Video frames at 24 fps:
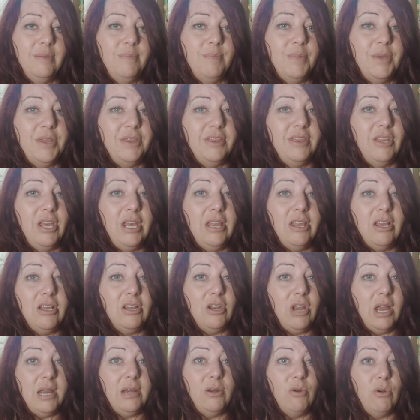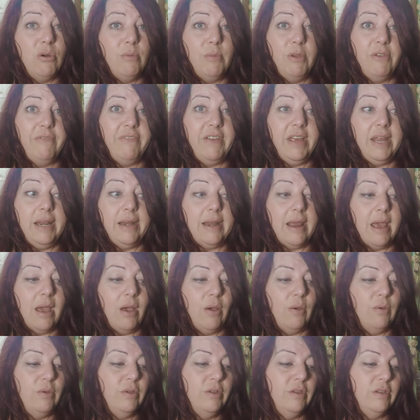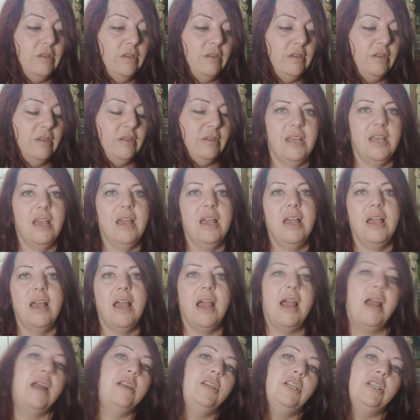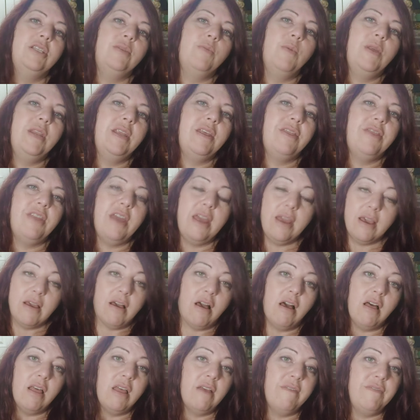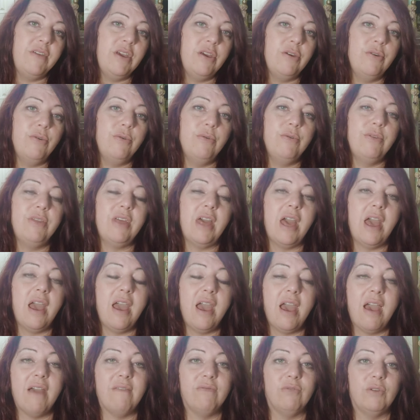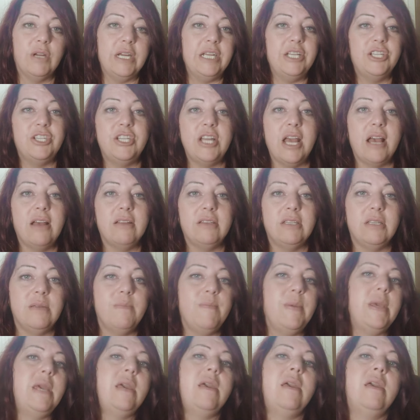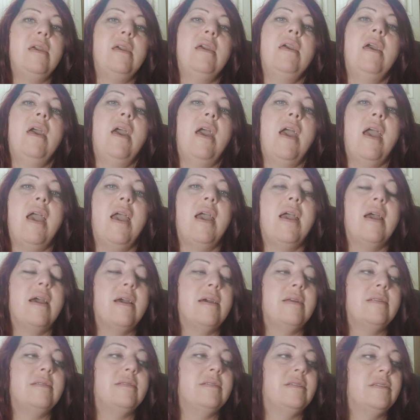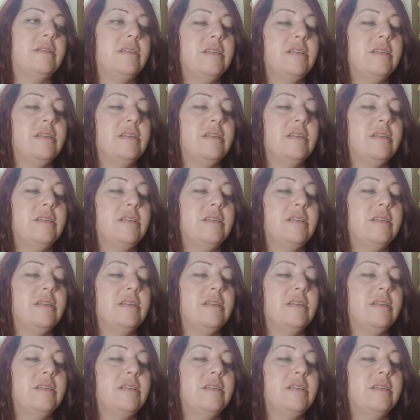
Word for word: but they looked like normal feet now. I just want to thank all of you that have reached out to me and